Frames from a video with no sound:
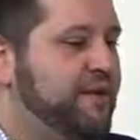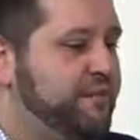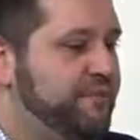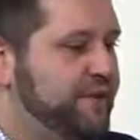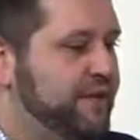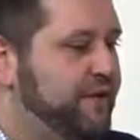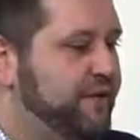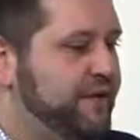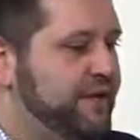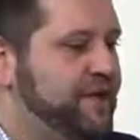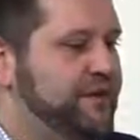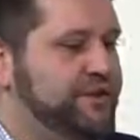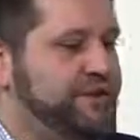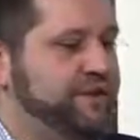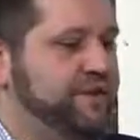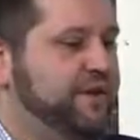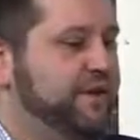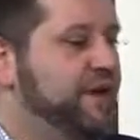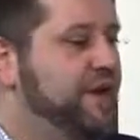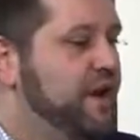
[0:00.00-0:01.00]
in the beer
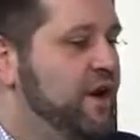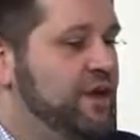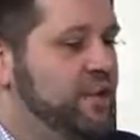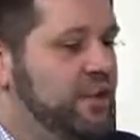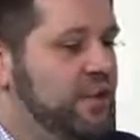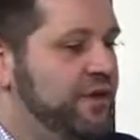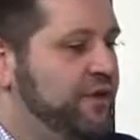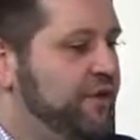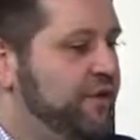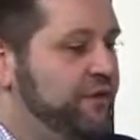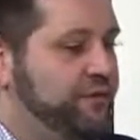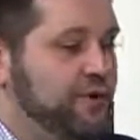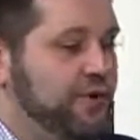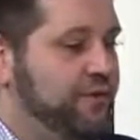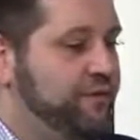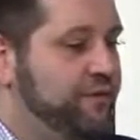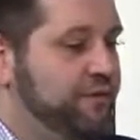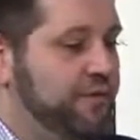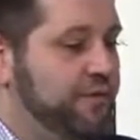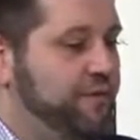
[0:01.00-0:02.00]
industry, whether you
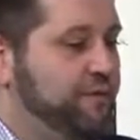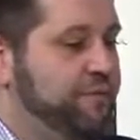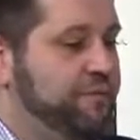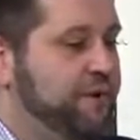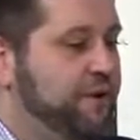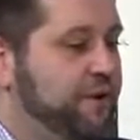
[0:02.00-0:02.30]
work for